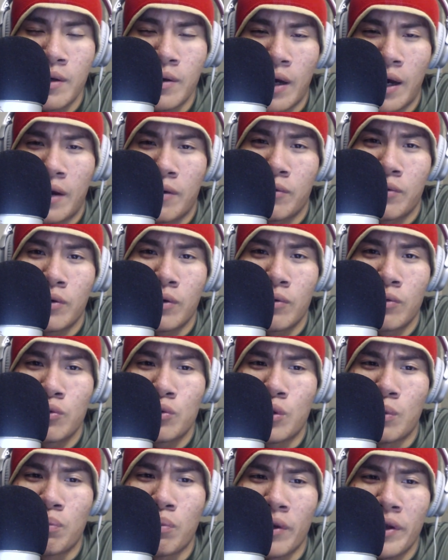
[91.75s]
I don't know who
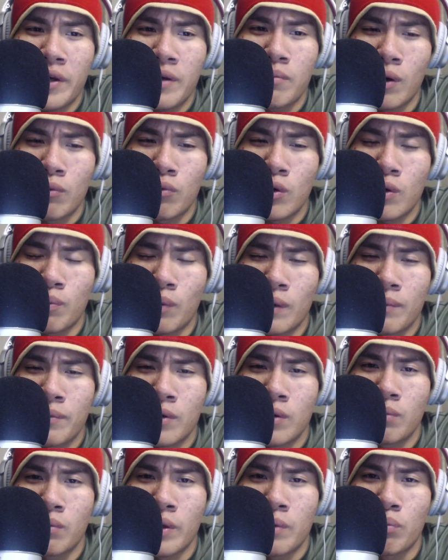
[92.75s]
to blame. We're probably
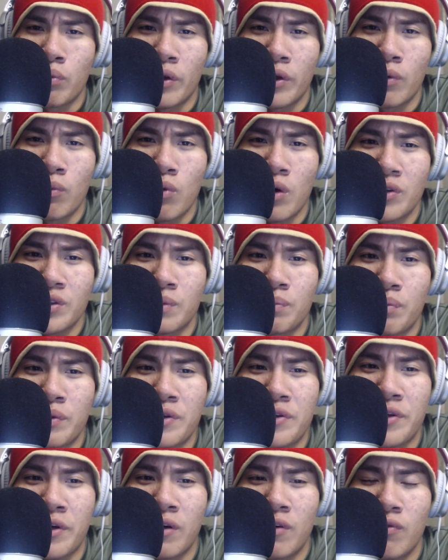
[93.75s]
going to blame Blair Walsh and
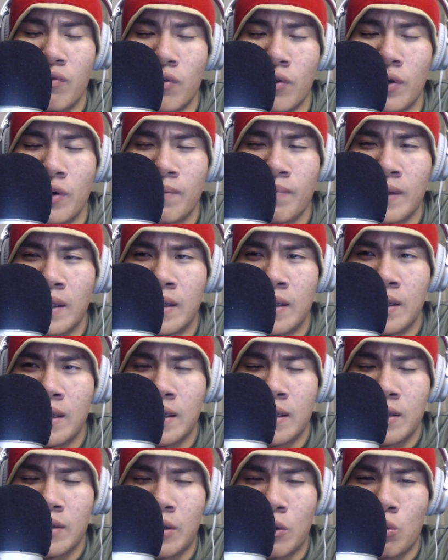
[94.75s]
Pete Carroll for
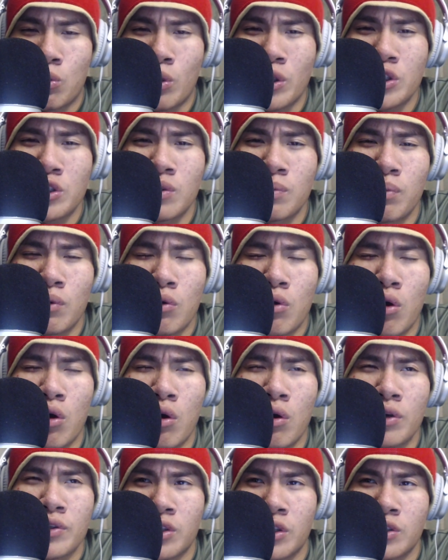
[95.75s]
their questionable
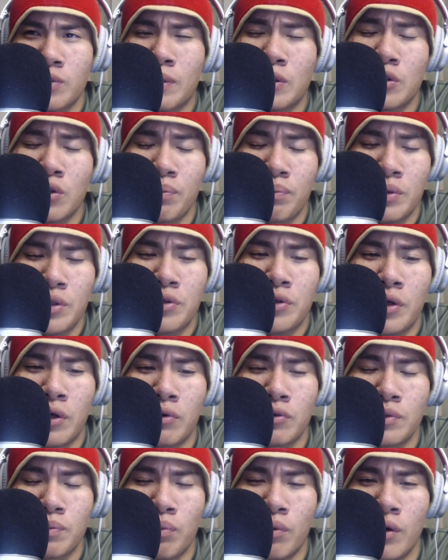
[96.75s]
calls, especially on Pete
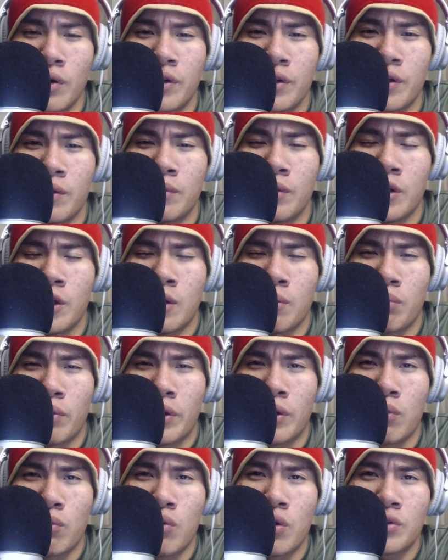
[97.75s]
Carroll's part, and then
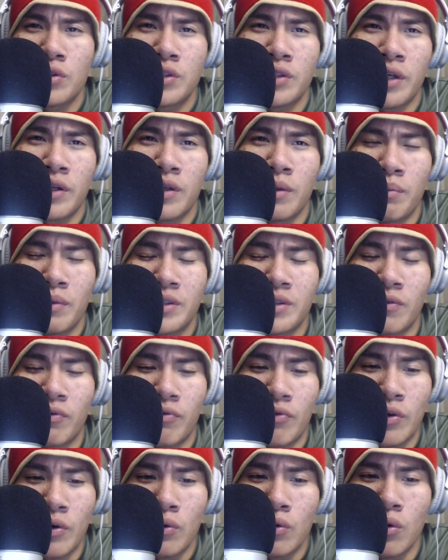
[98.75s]
Blair Walsh decided to miss a
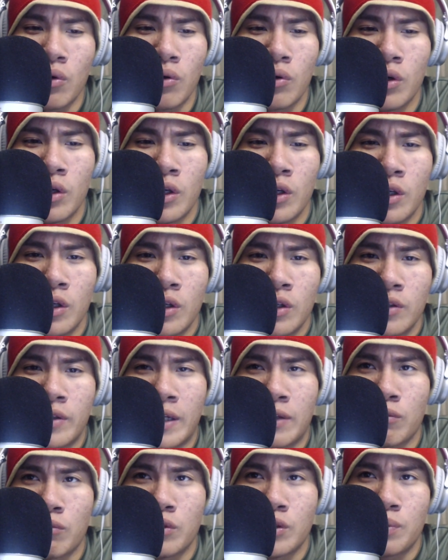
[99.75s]
field goal
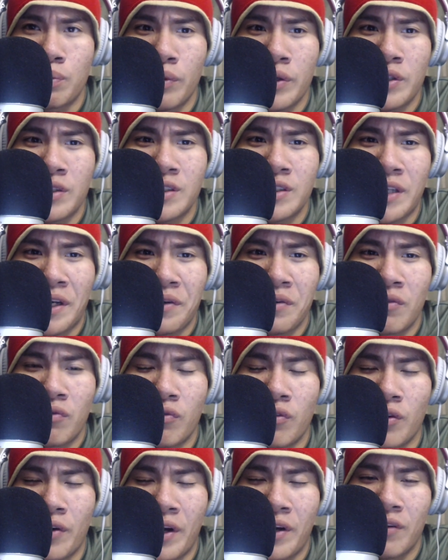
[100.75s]
that was pretty standard
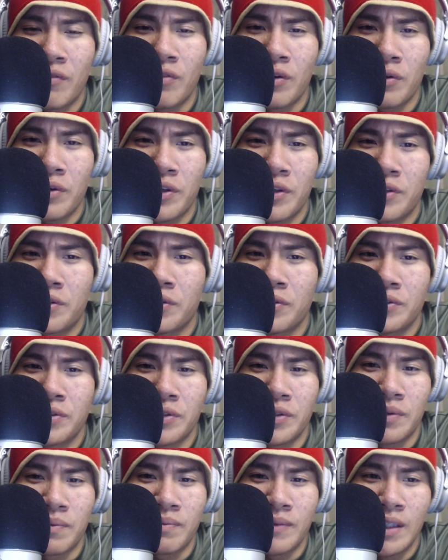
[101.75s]
for NFL kickers,
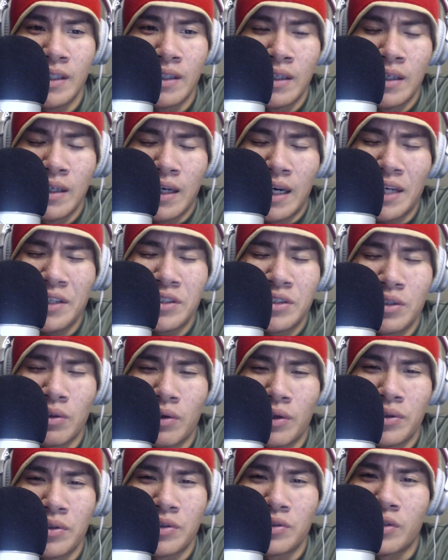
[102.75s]
and I just don't
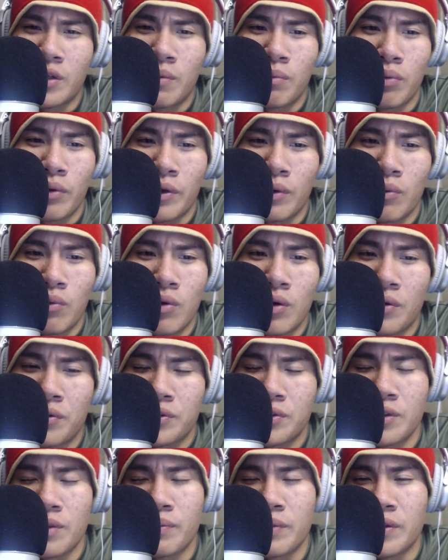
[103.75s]
understand Blair
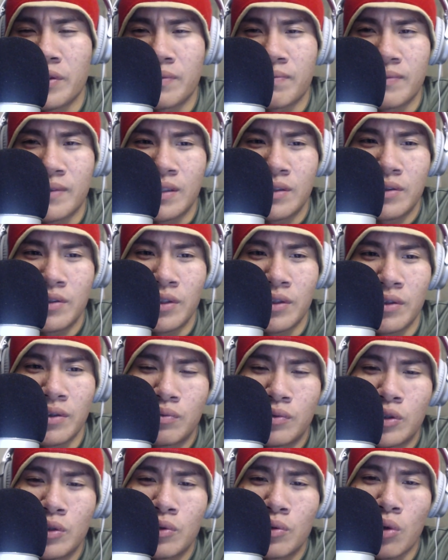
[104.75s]
Walsh. I mean,
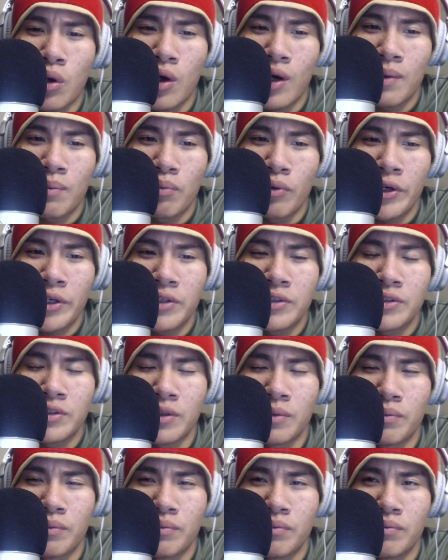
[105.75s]
to do heartbreakings
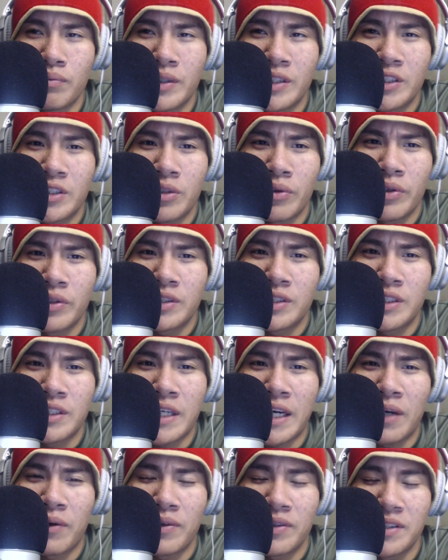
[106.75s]
to Minnesota and
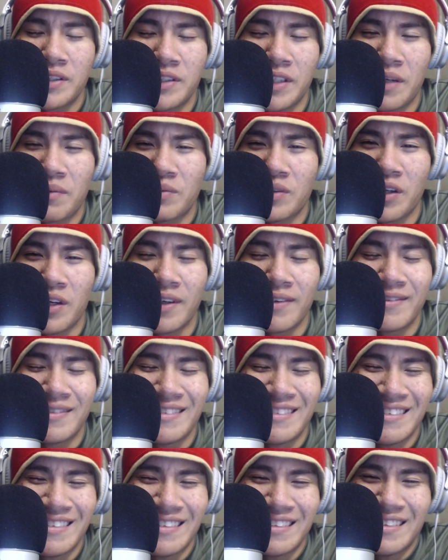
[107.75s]
Seattle at the same time,
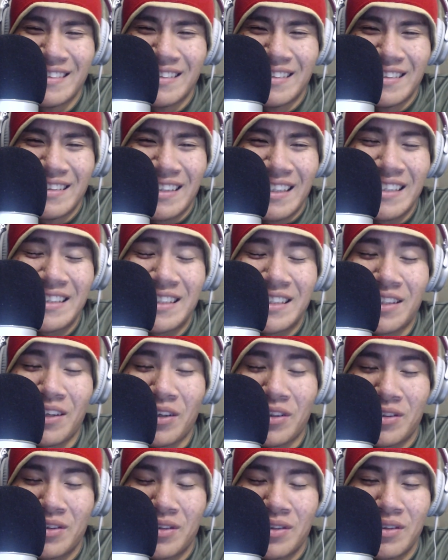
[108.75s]
it
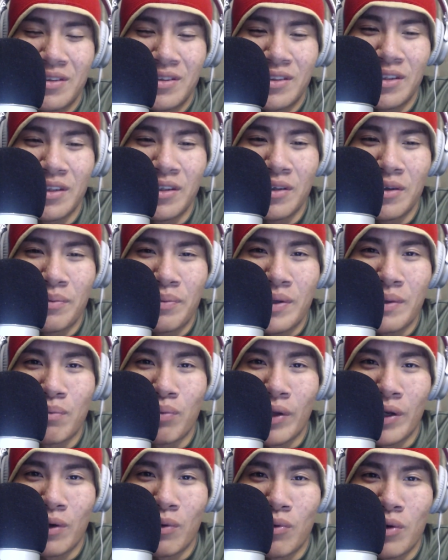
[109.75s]
sucks to be
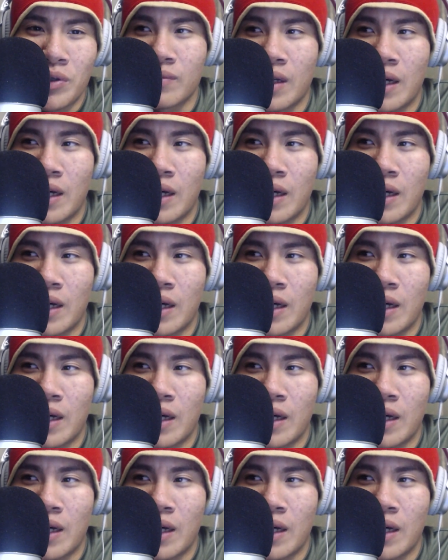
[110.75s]
Blair Walsh.